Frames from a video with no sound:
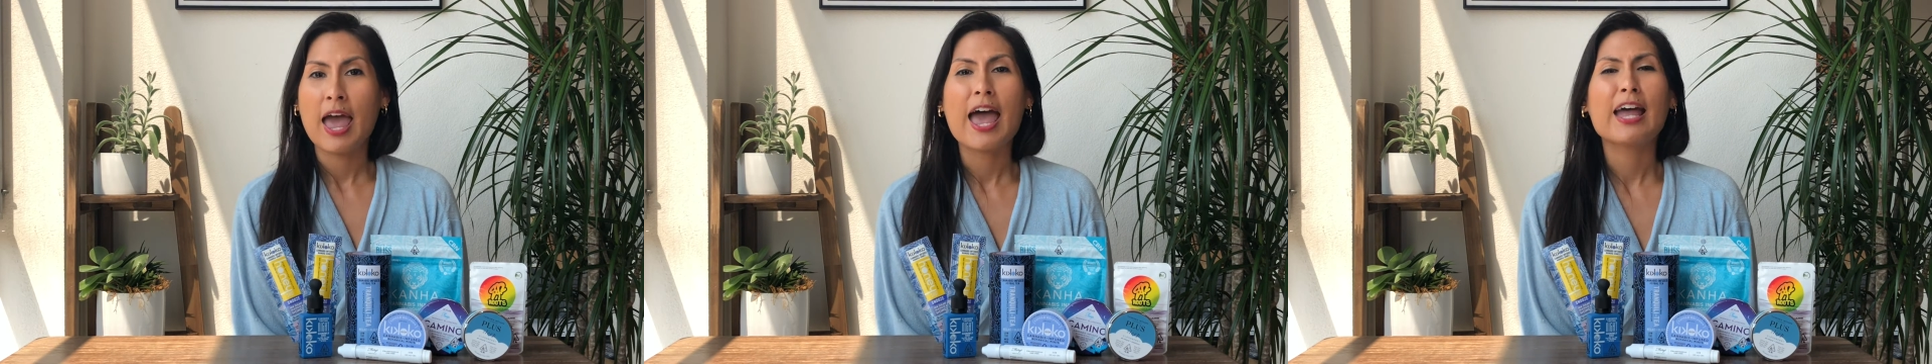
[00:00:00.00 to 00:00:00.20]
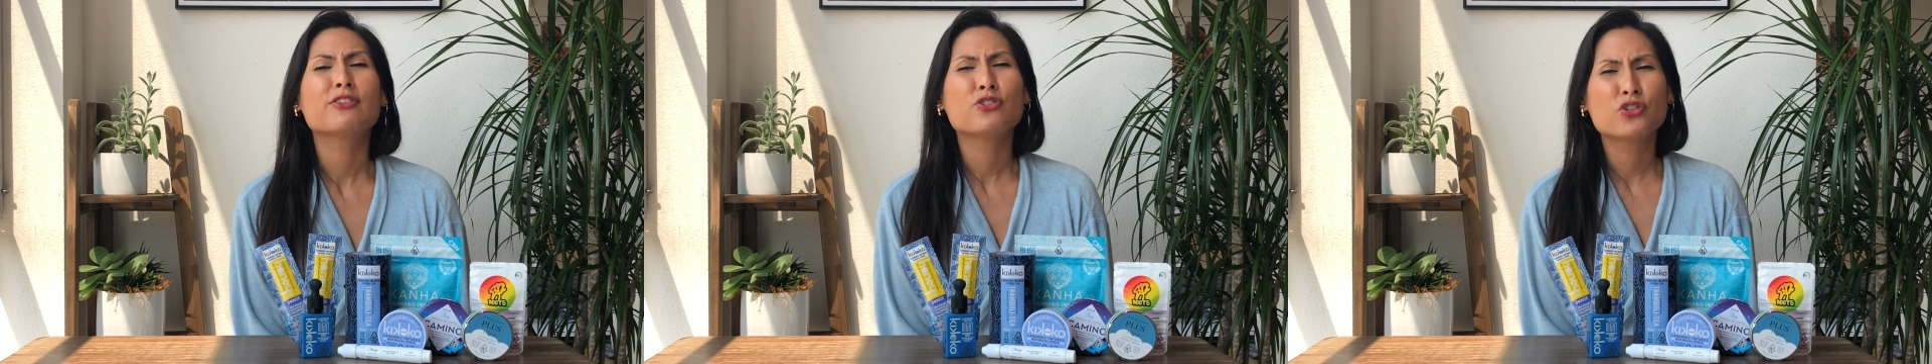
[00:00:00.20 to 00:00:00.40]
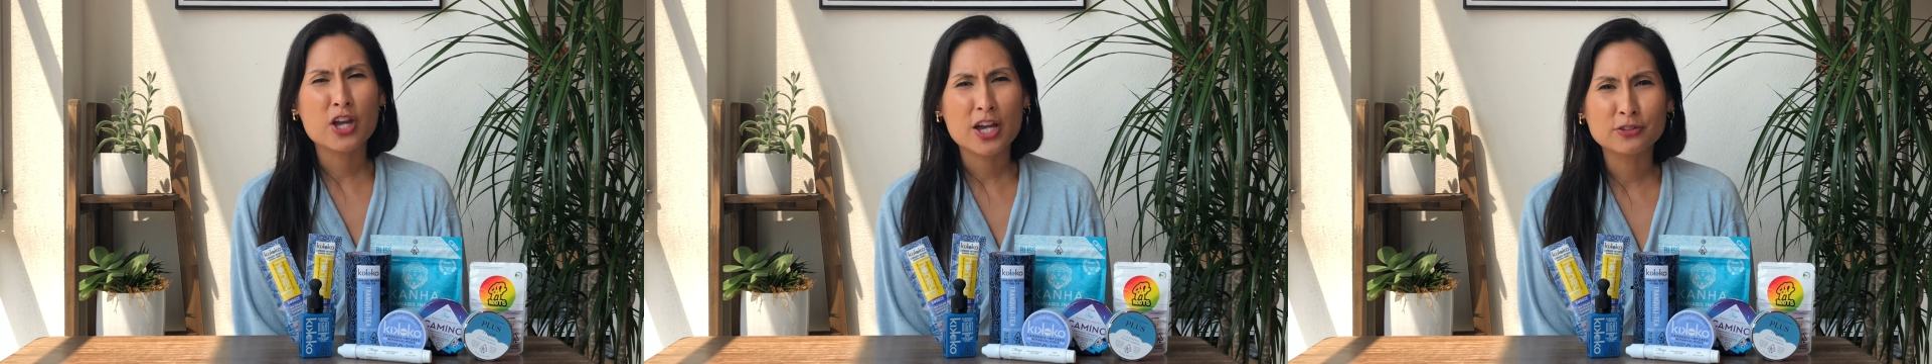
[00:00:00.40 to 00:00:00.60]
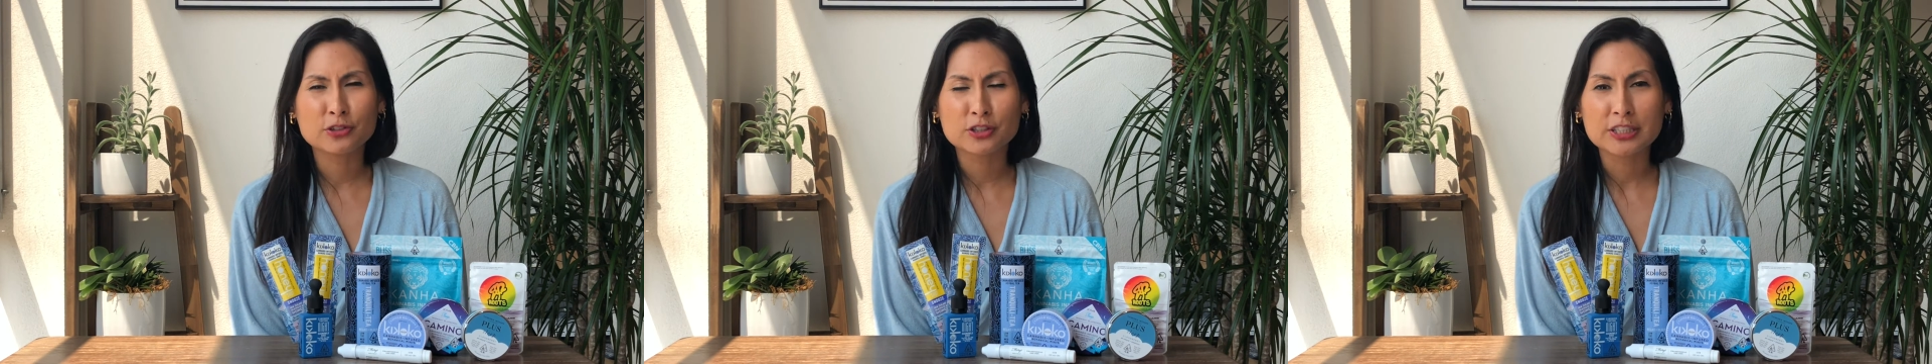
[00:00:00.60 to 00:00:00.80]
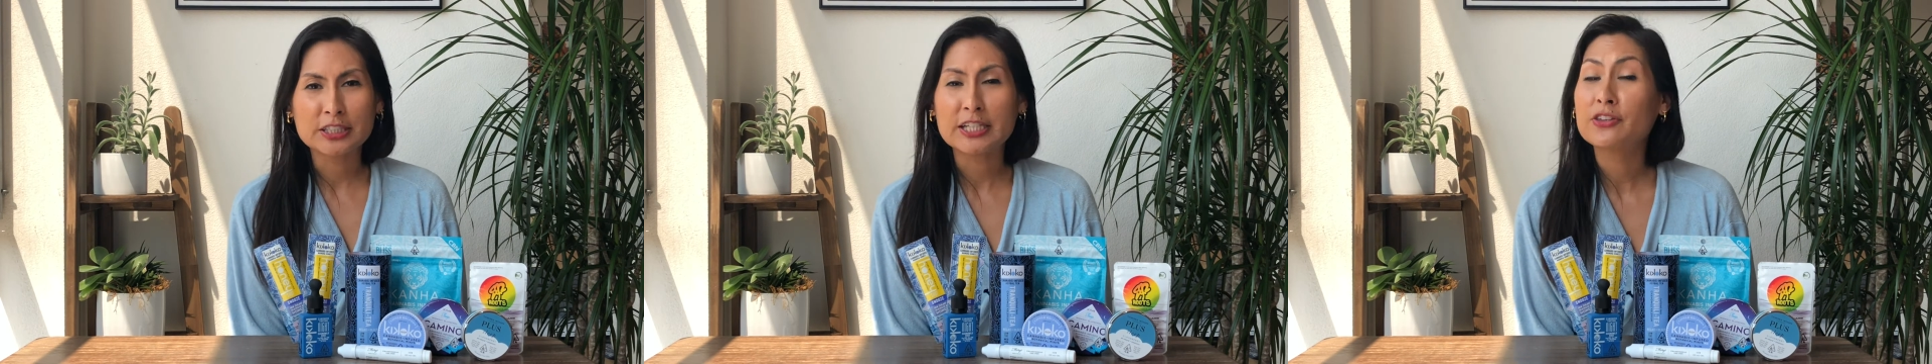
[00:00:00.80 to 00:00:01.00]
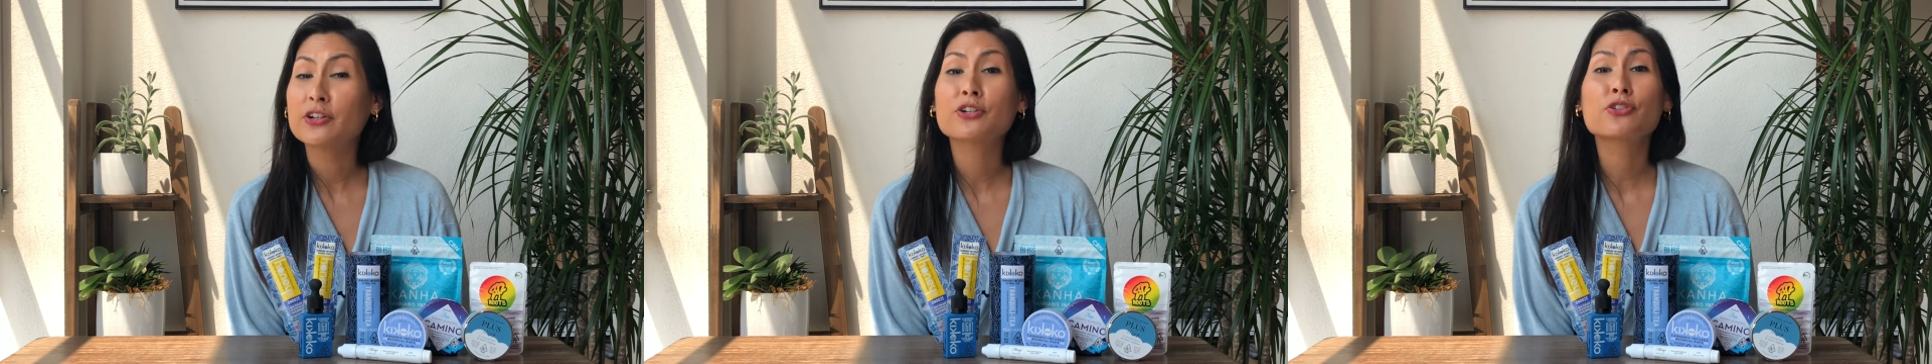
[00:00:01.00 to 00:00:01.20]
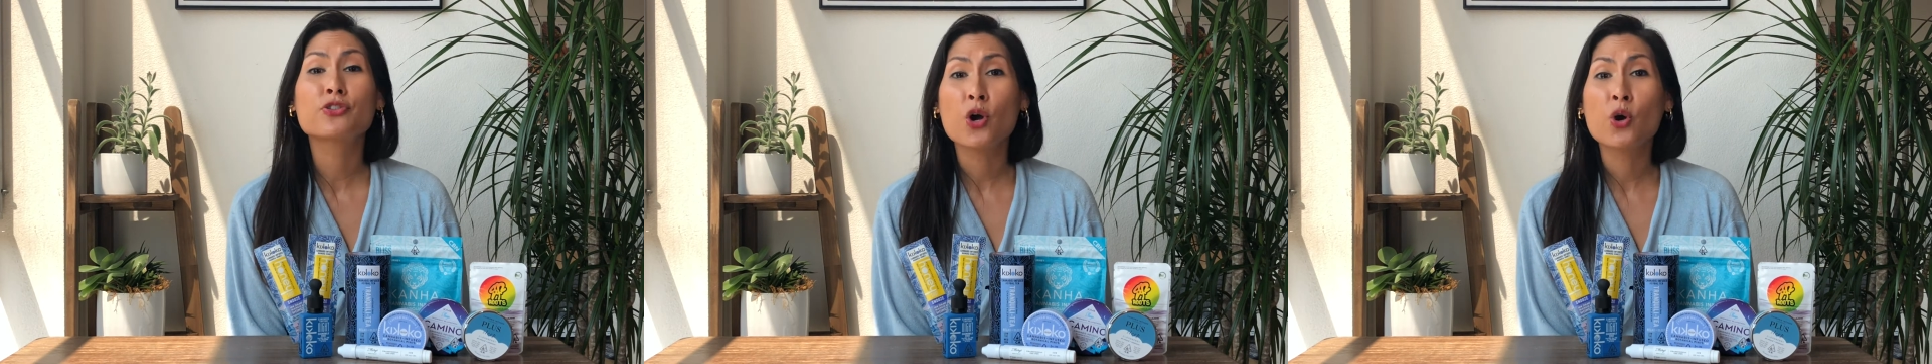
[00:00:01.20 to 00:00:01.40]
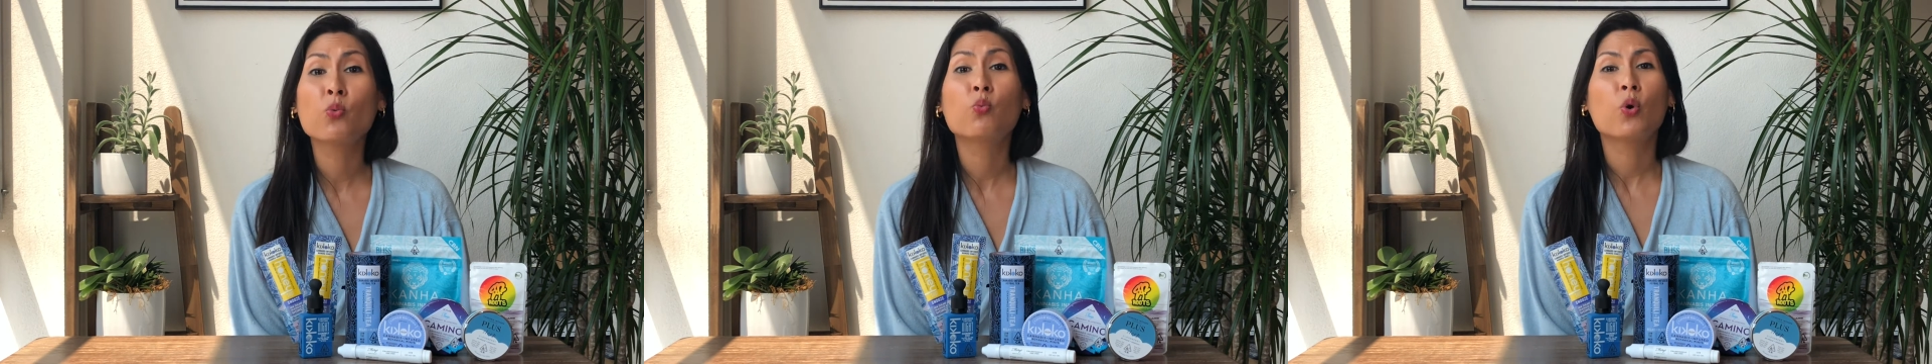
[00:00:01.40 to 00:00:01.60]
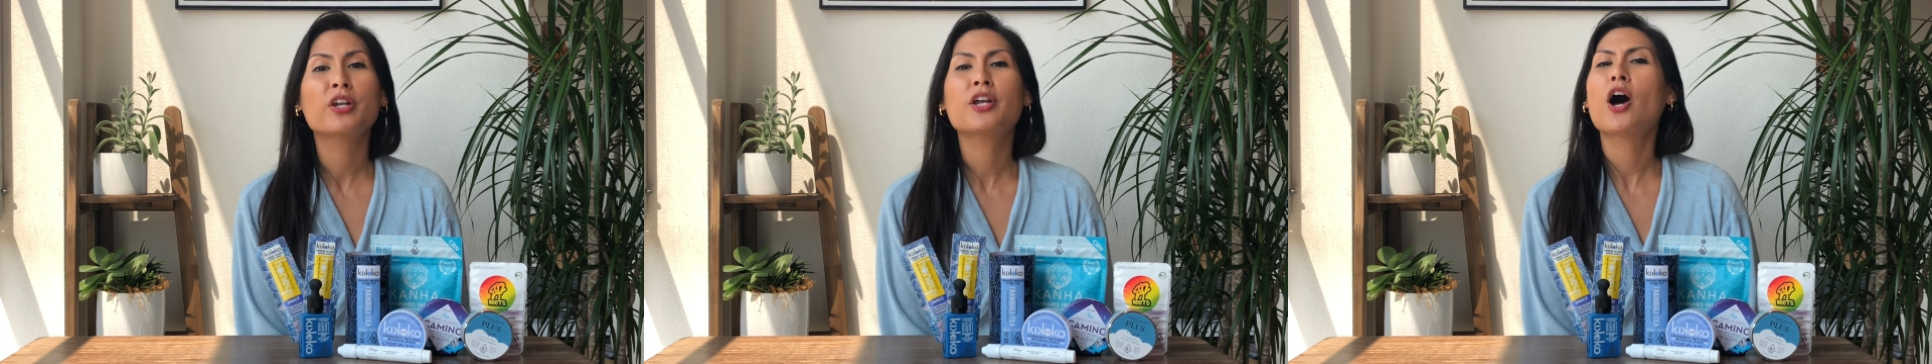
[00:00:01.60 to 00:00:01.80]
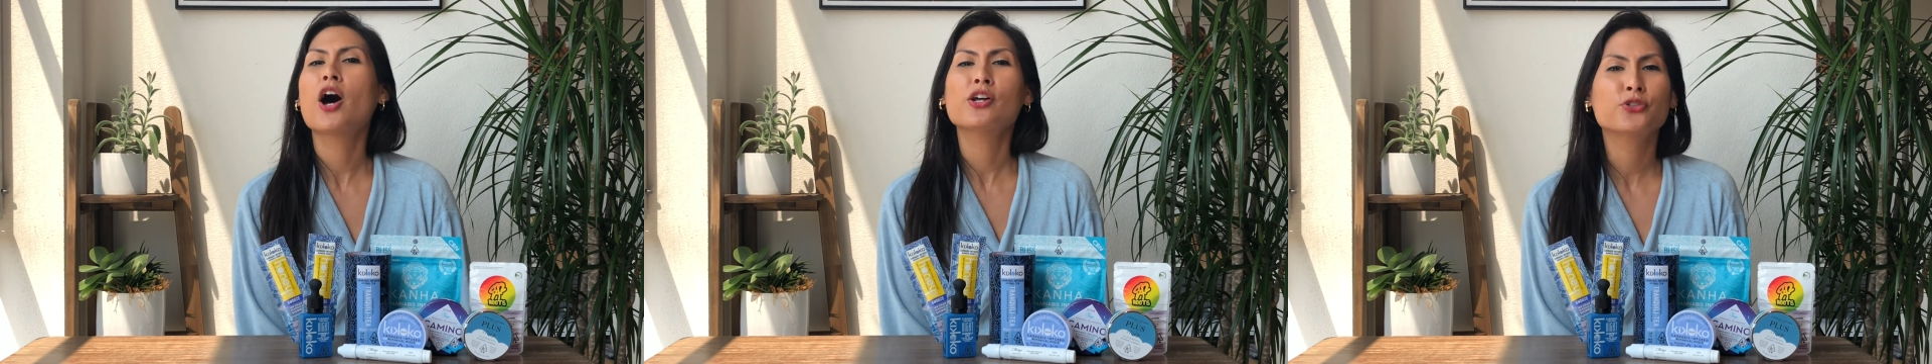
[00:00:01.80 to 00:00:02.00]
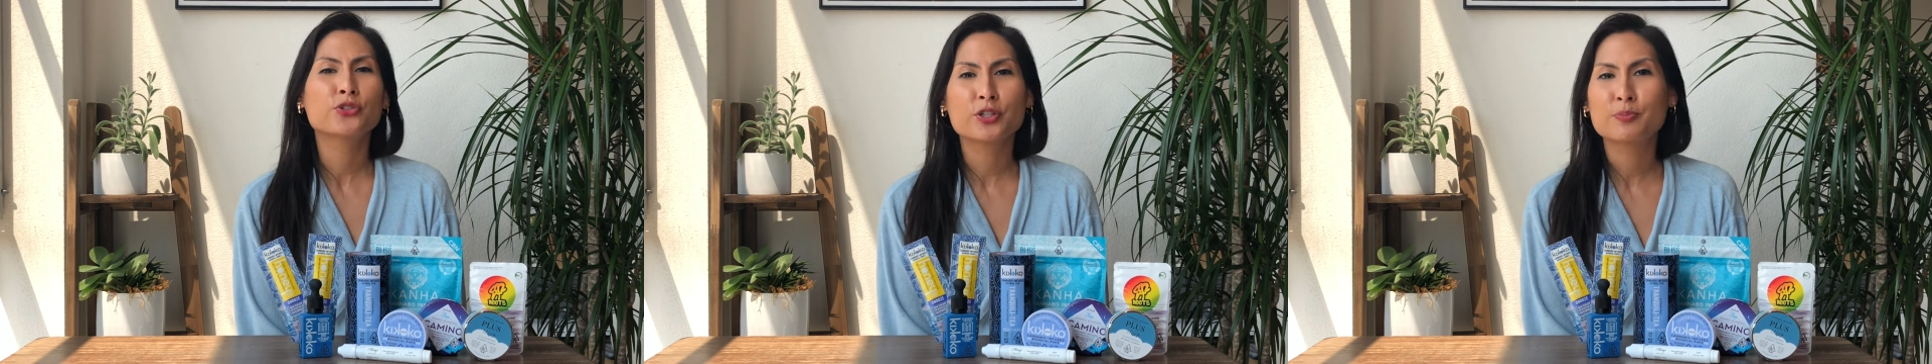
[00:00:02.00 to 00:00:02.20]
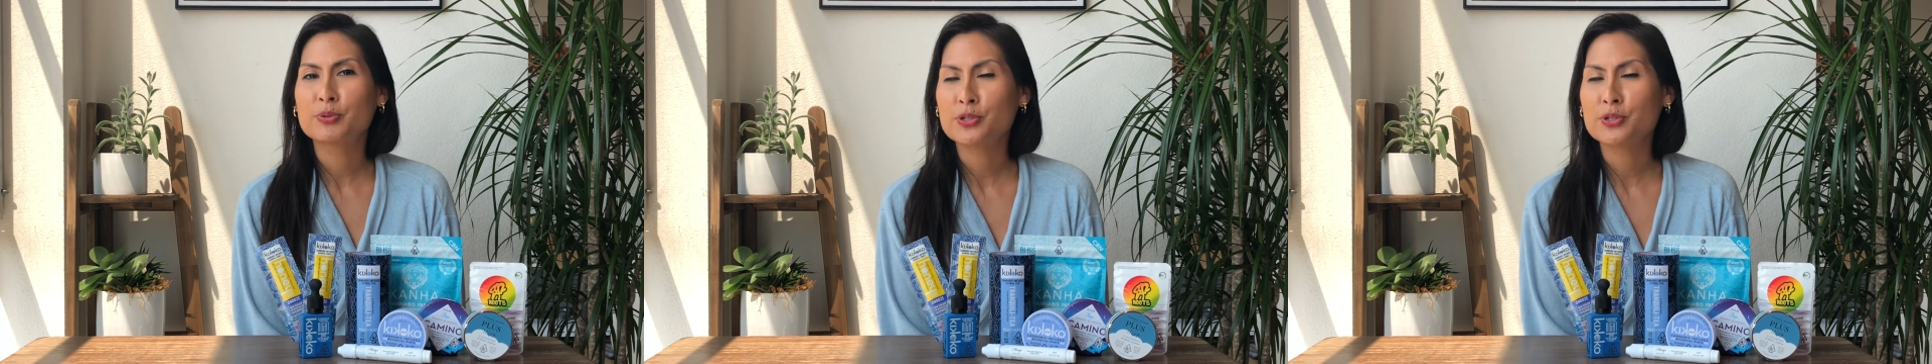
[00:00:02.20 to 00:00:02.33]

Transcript: and generally, there is no 100%